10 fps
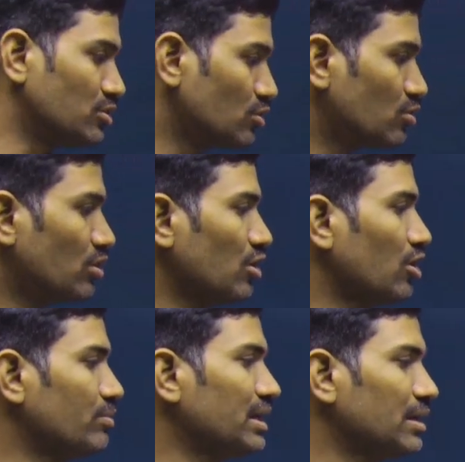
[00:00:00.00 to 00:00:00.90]
So total how
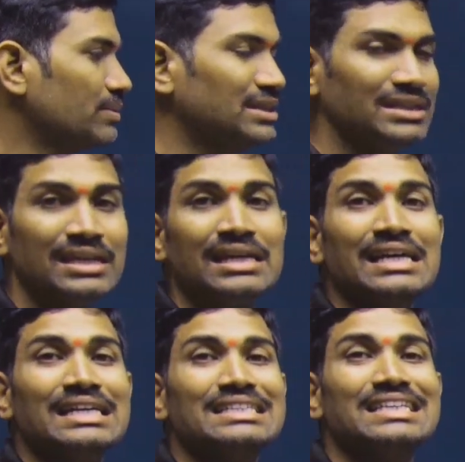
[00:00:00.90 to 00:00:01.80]
many are present?
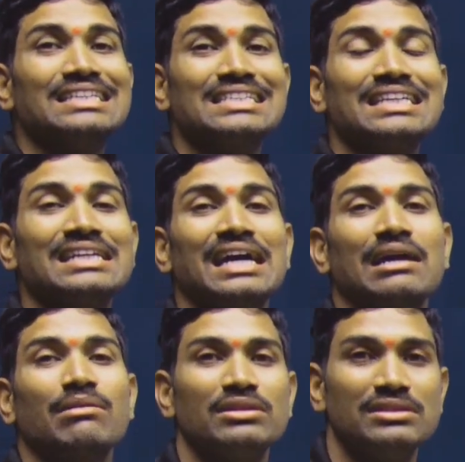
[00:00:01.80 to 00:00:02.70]
16
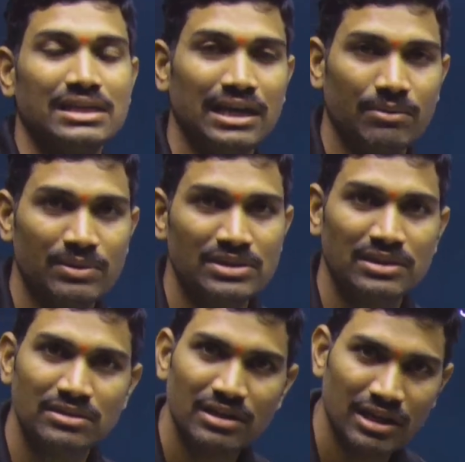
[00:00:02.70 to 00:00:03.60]
carbons are
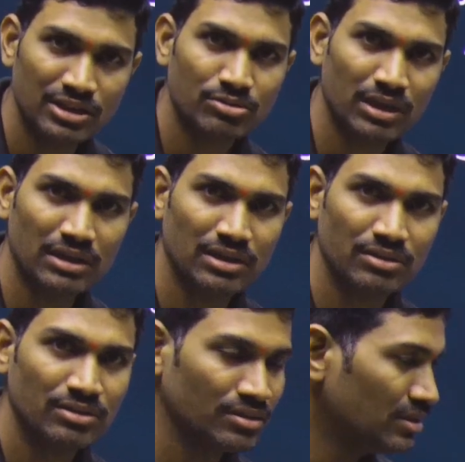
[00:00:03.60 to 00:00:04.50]
present. Understood or not?
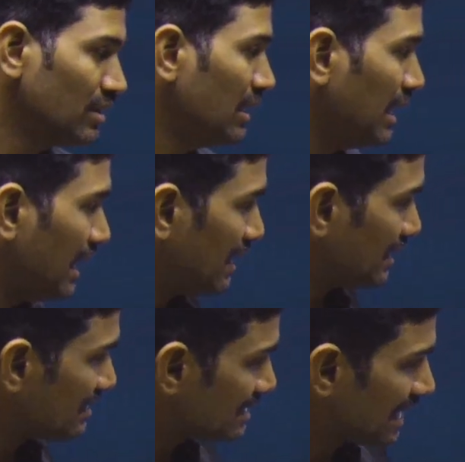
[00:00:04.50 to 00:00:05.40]
And the
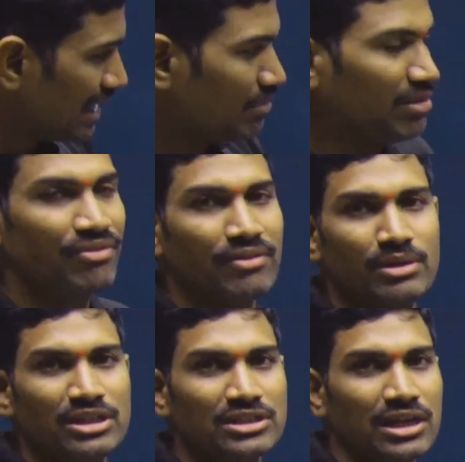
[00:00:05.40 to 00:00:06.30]
same
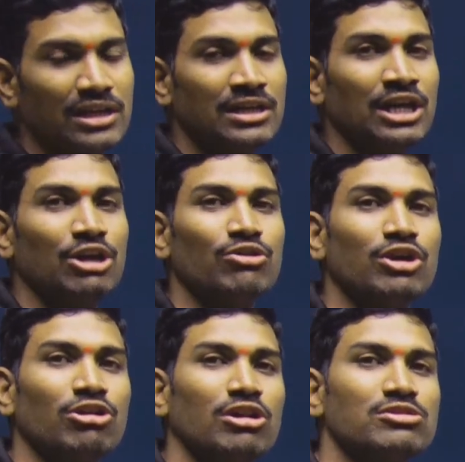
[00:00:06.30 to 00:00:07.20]
information you
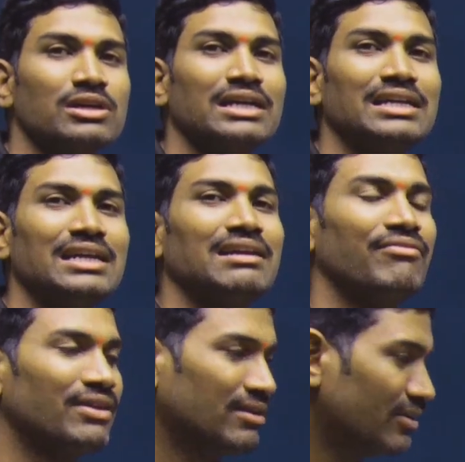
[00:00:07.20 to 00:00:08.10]
can also write in a
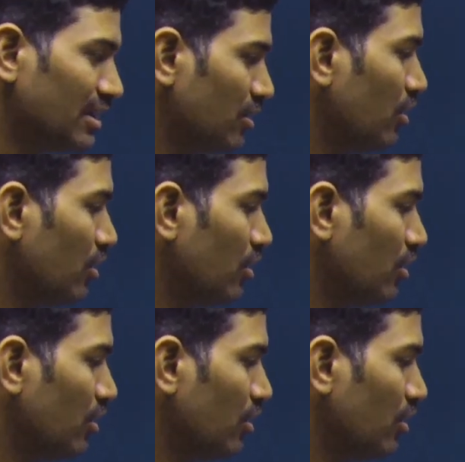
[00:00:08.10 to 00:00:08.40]
different way.